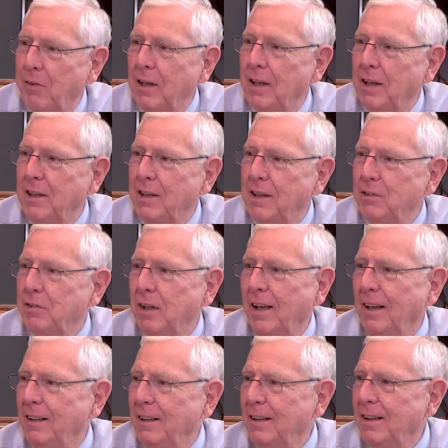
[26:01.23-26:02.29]
think he's
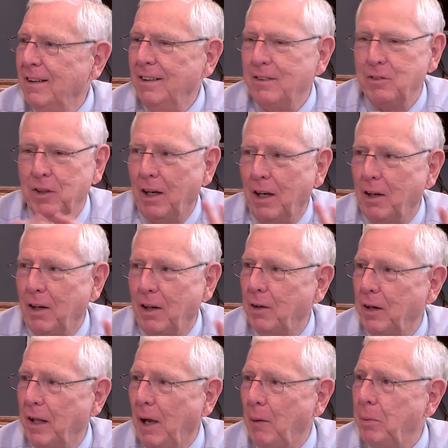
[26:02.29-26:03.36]
saying it's not going to
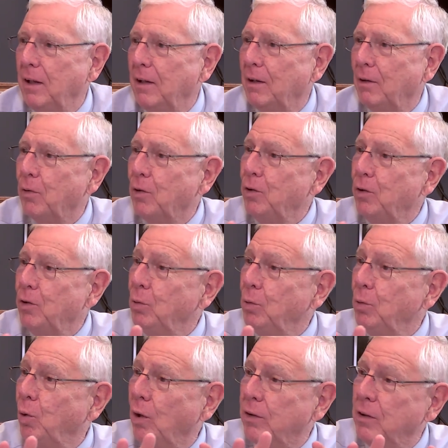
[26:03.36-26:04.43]
happen, and therefore you
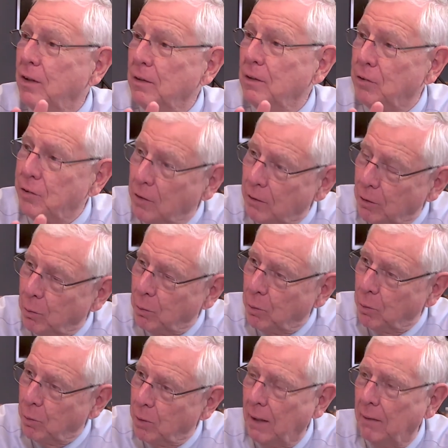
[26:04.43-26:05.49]
ought to consider
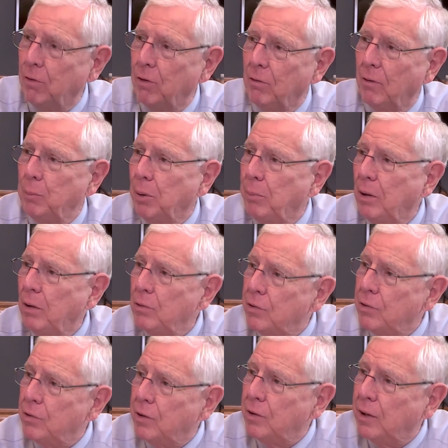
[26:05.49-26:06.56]
what I've already
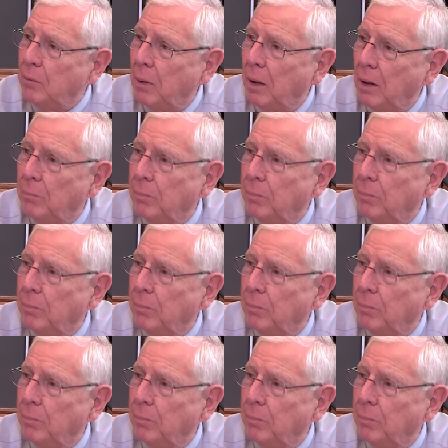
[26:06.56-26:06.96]
proposed in my